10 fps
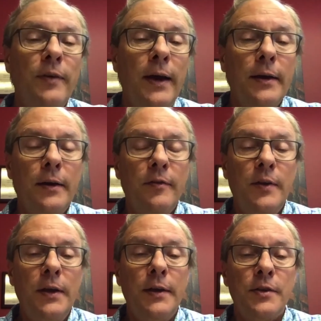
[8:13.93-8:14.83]
active
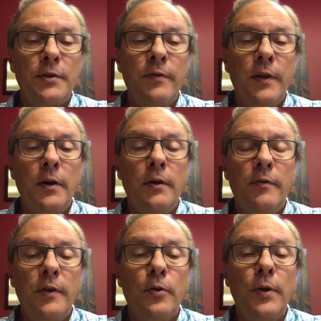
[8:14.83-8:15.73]
tense of the
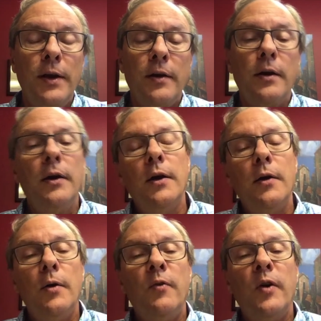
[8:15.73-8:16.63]
Greek
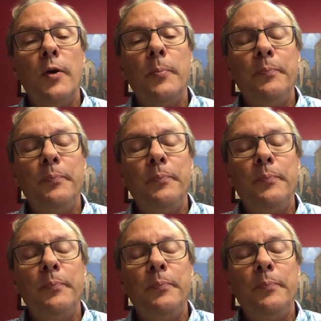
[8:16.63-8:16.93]
verb.